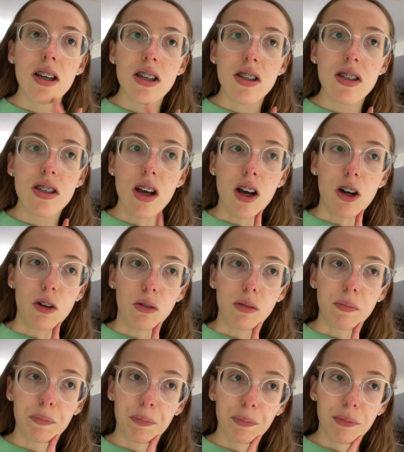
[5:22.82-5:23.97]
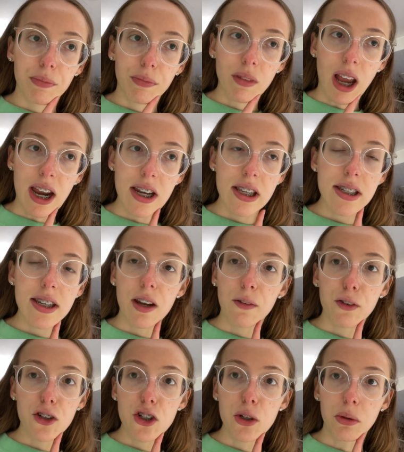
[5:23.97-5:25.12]
so I didn't stay
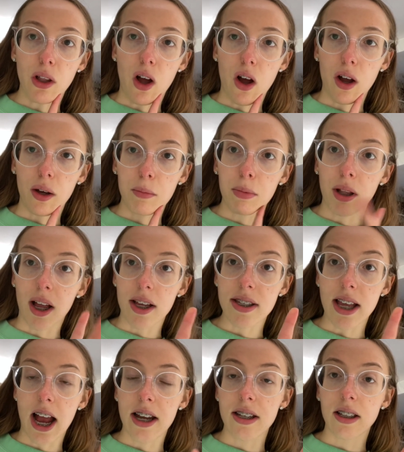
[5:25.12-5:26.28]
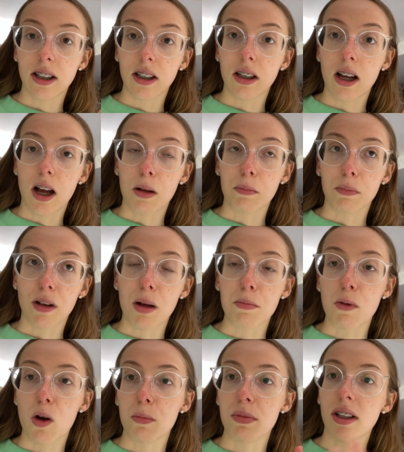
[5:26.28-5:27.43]
for too long, plus I had to come
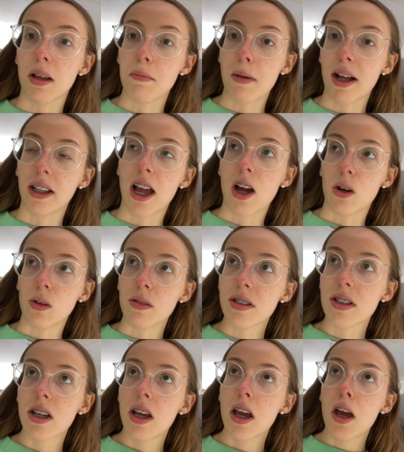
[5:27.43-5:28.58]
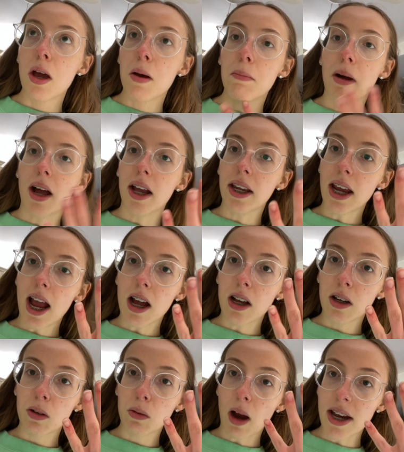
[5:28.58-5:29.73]
home to let Bella out. But
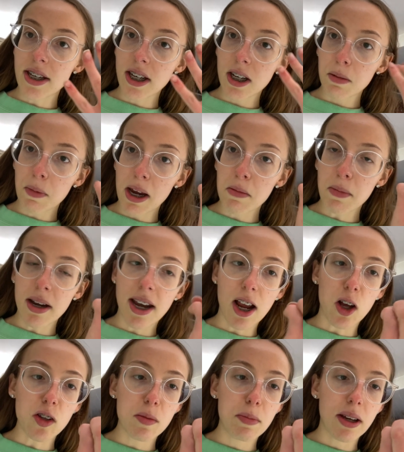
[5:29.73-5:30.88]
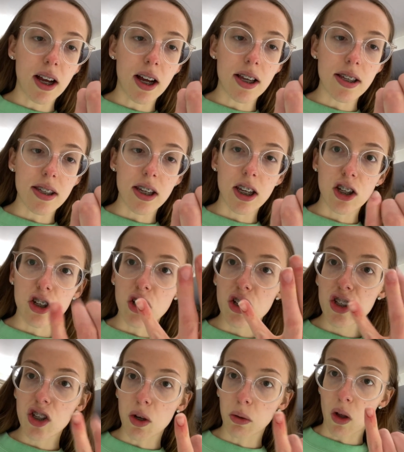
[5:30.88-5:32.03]
yeah, I didn't paint my nails because it took
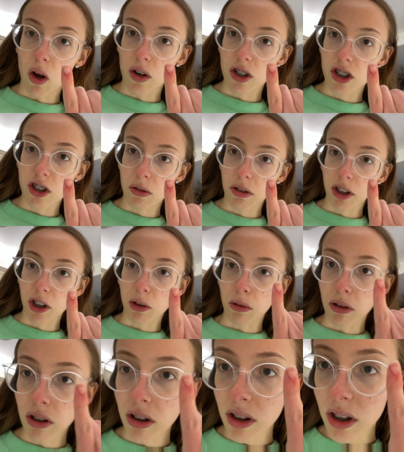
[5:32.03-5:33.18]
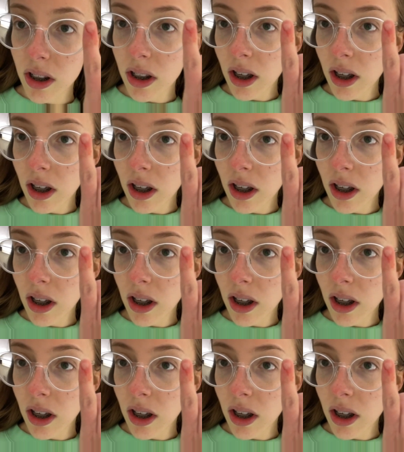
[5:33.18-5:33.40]
so long to do the cuticle